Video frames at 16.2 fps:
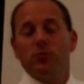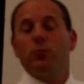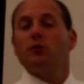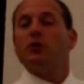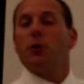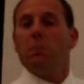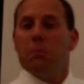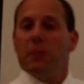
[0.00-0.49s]

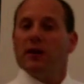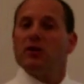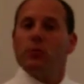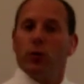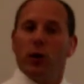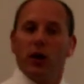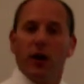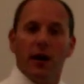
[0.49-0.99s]
which are much
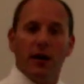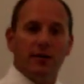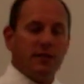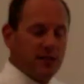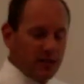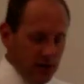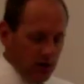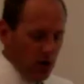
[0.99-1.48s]
more
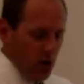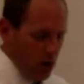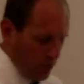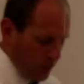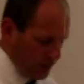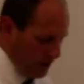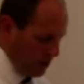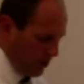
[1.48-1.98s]
constant
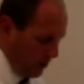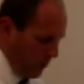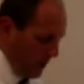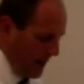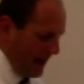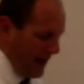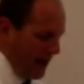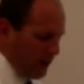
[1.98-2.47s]
when you're
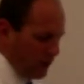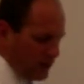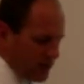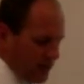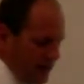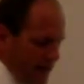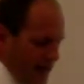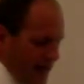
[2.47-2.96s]
way out
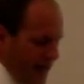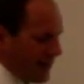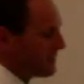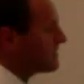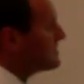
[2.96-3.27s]
at